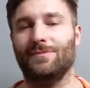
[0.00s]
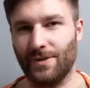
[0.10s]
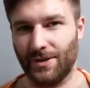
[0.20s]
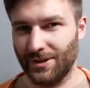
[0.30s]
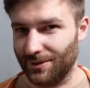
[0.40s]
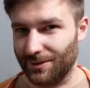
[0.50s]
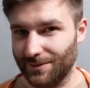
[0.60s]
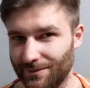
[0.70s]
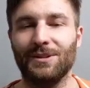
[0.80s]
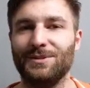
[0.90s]
the
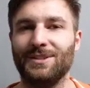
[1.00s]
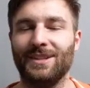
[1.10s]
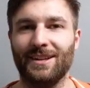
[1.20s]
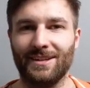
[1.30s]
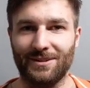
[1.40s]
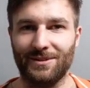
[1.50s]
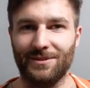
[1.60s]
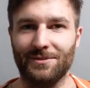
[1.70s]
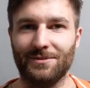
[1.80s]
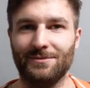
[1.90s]
you, hallucinating
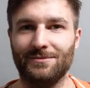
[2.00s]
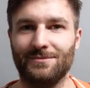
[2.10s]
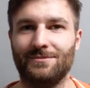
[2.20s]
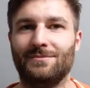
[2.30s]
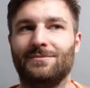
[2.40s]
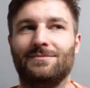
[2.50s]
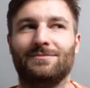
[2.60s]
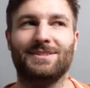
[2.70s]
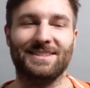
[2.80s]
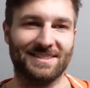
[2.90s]
you.
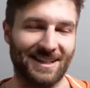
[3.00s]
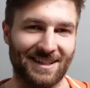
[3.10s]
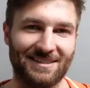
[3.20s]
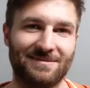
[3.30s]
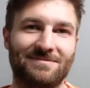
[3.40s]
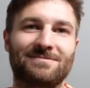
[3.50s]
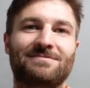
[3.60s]
The sun,